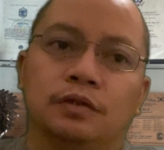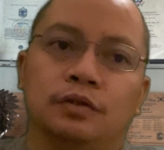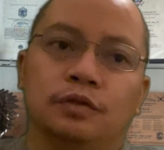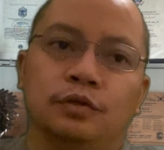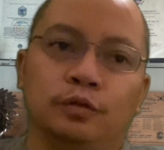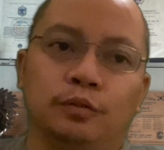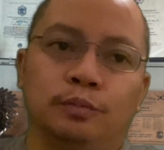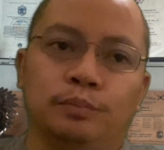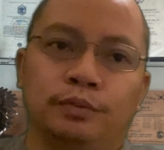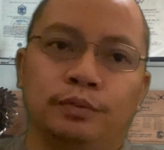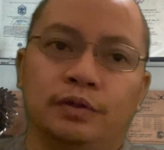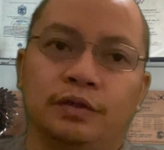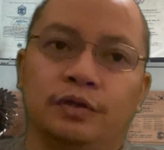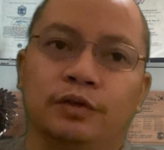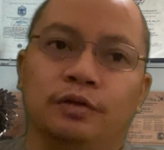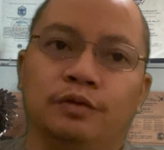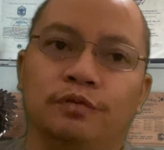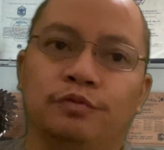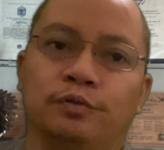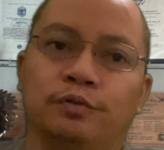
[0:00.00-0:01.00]
you put in
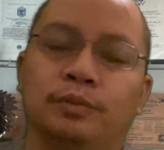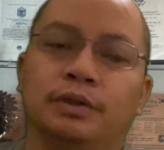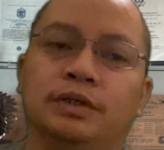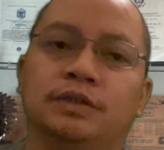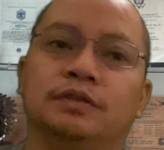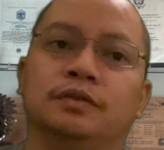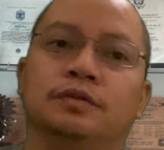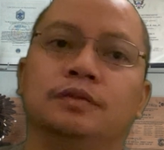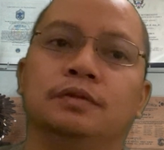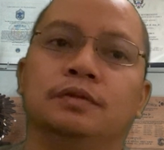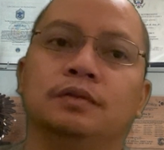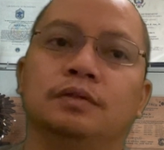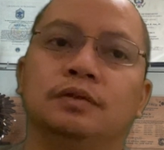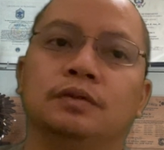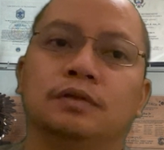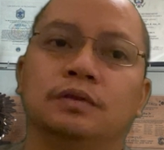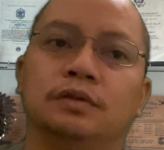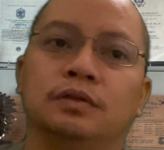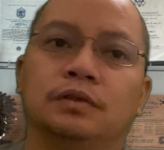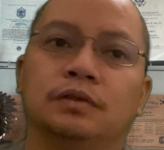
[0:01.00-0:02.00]
your information,
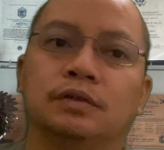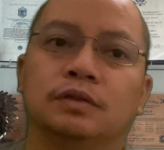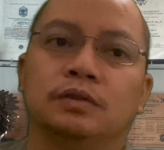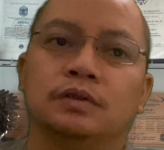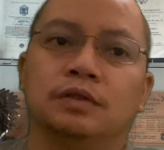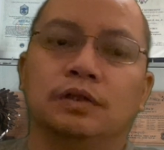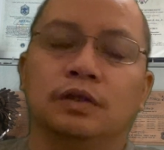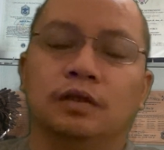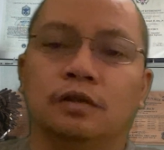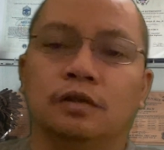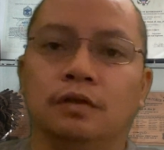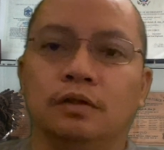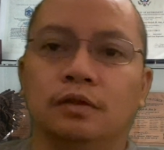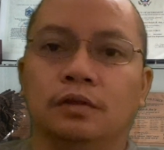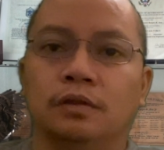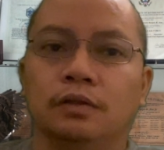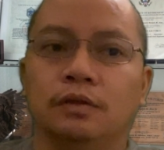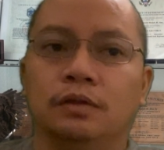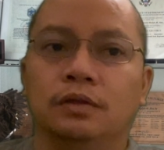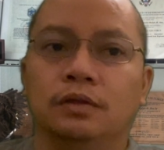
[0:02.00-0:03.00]
and
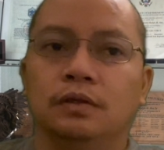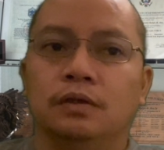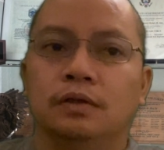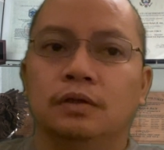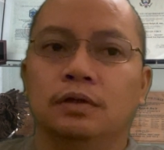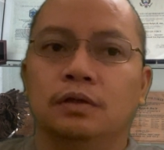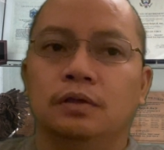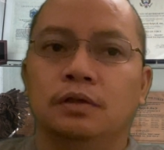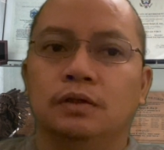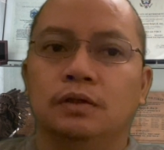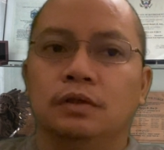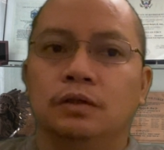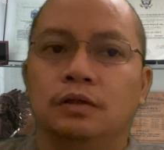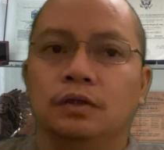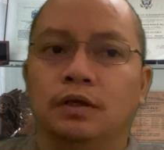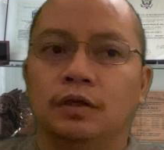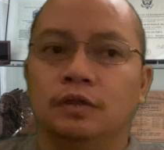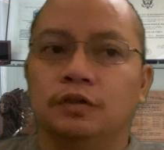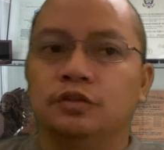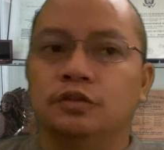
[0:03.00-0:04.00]
then
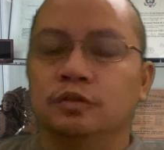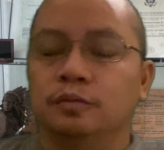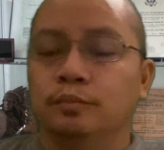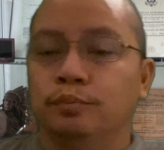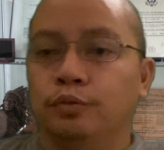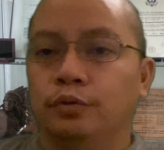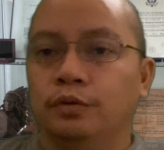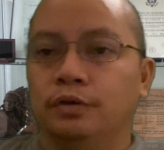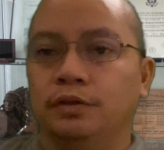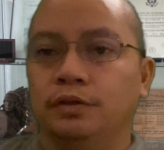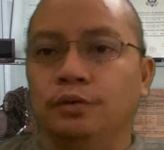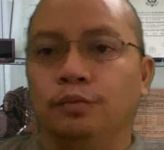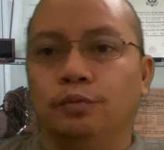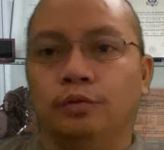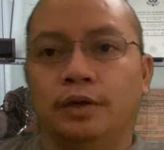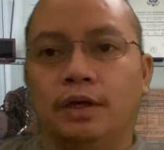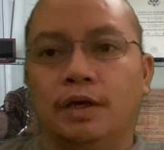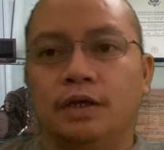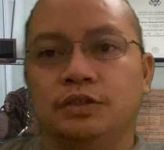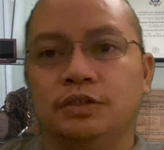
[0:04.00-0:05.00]
at some point it
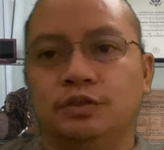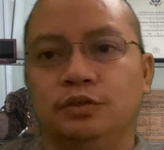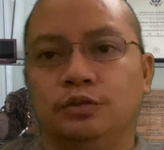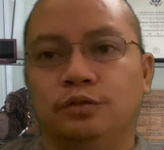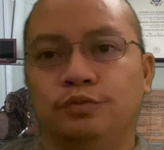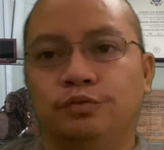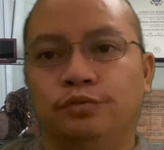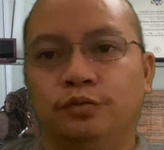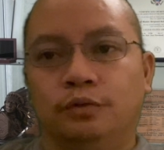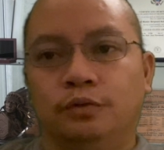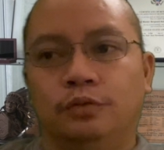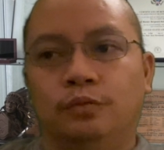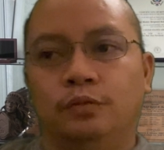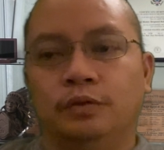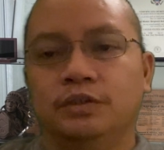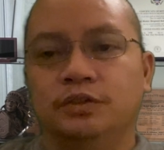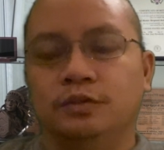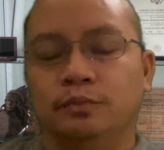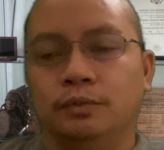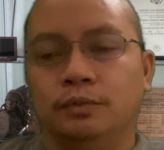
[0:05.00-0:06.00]
will ask you for a
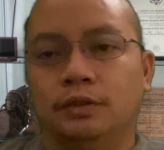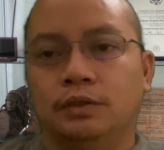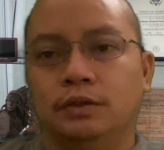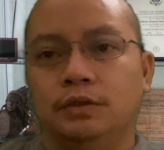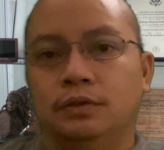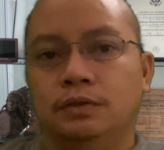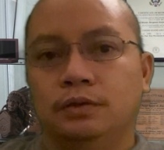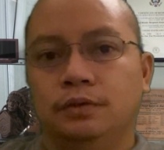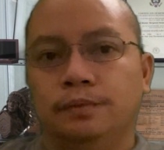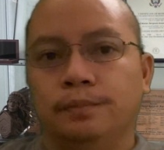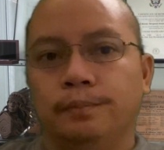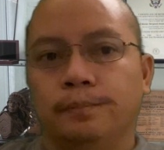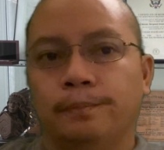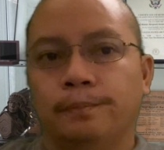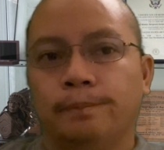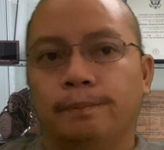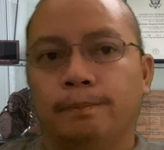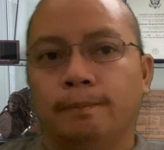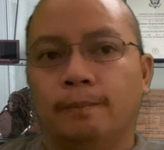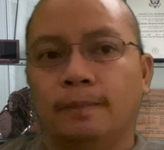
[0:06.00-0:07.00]
resume.
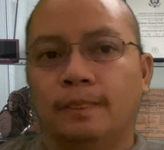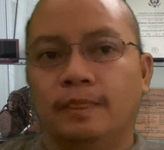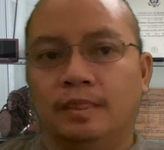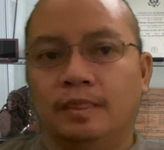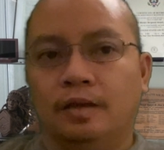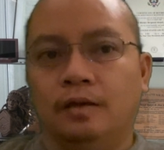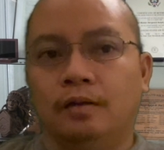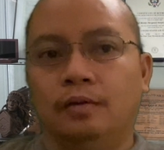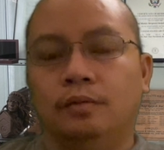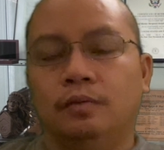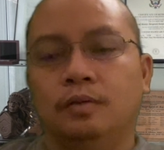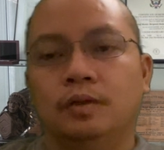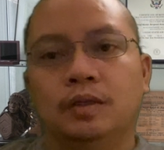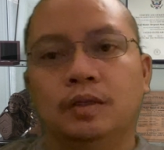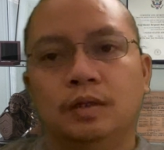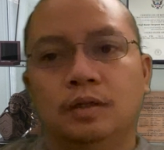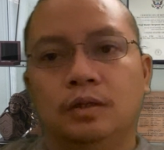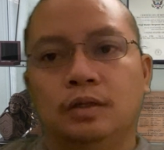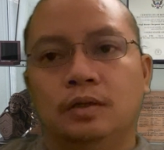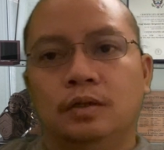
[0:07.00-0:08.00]
Now,
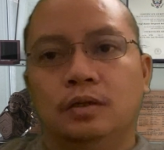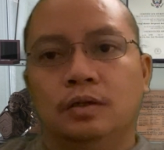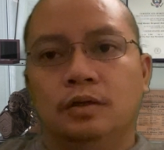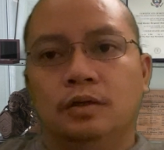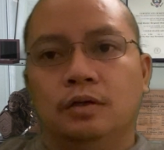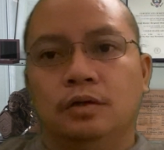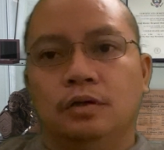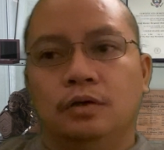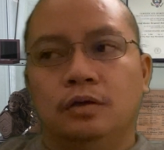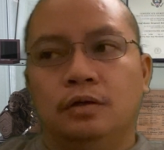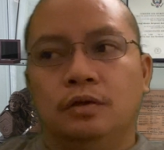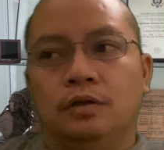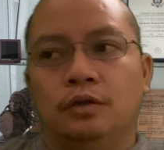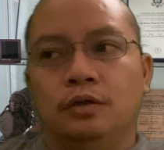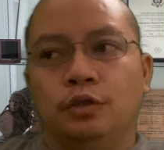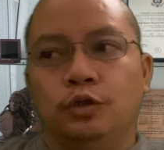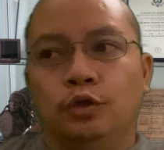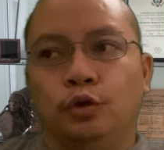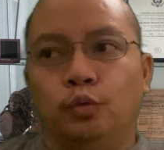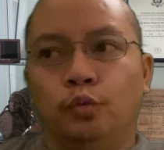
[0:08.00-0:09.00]

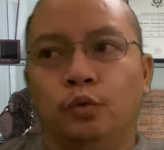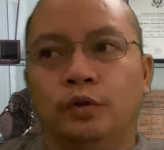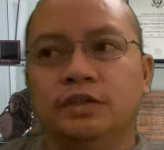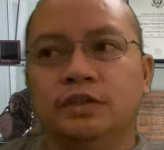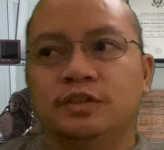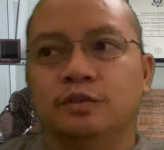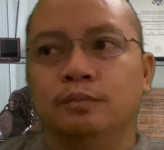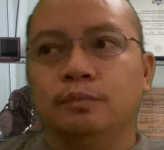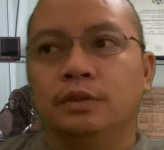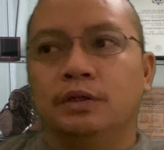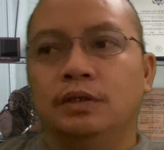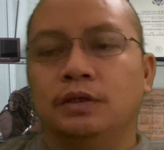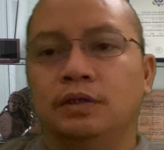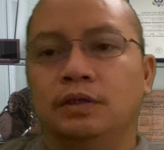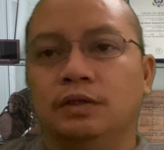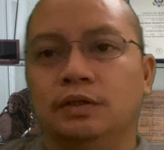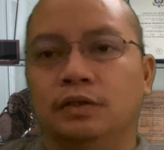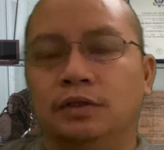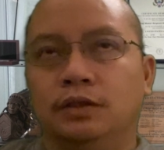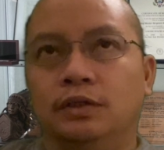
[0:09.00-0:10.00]
your
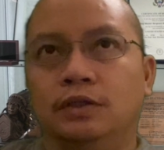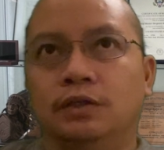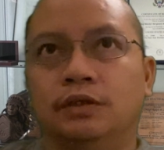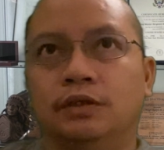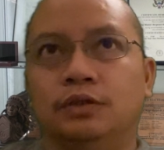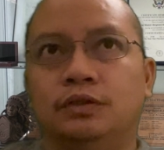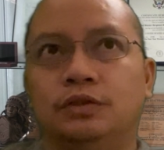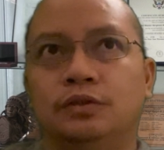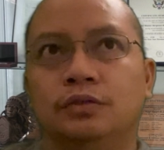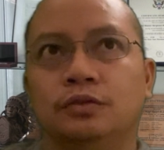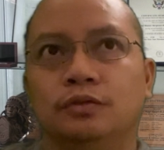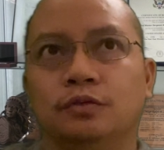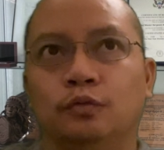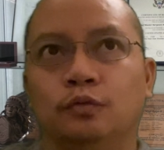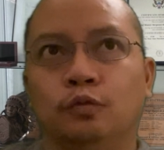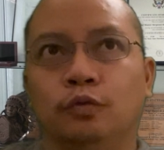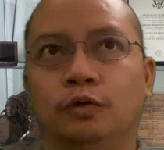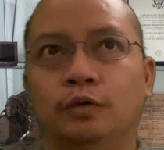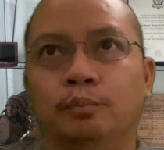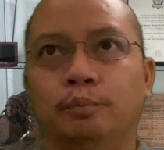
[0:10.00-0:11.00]
resume is
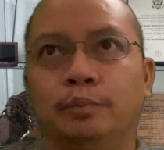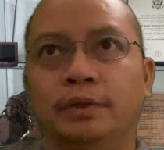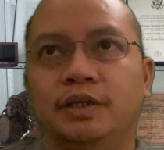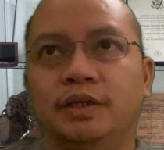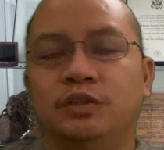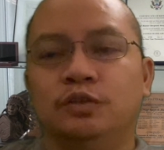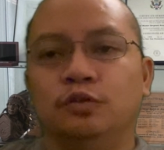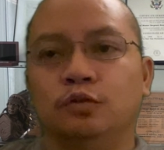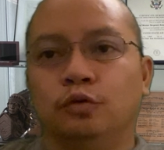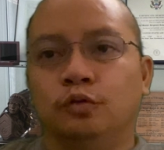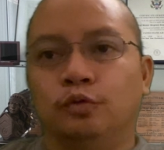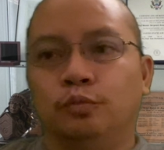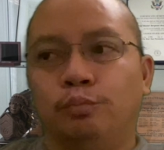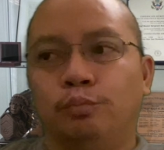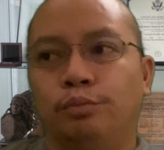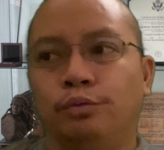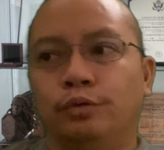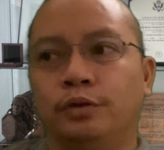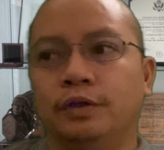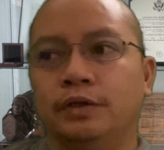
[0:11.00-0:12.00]
what makes or
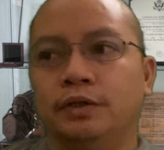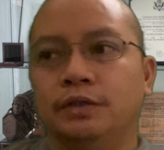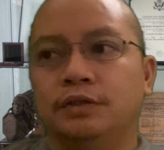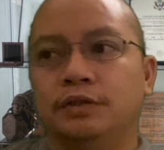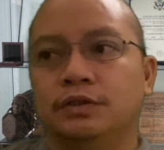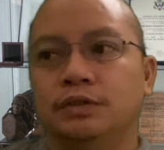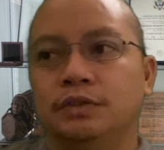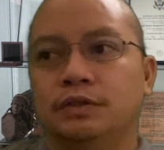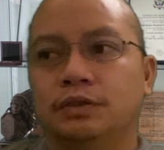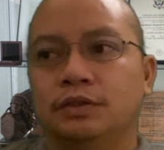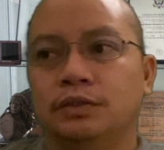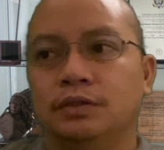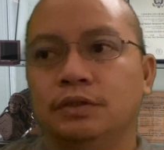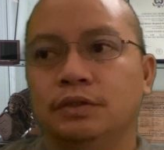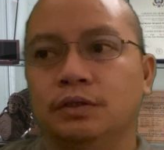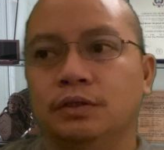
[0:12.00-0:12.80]
breaks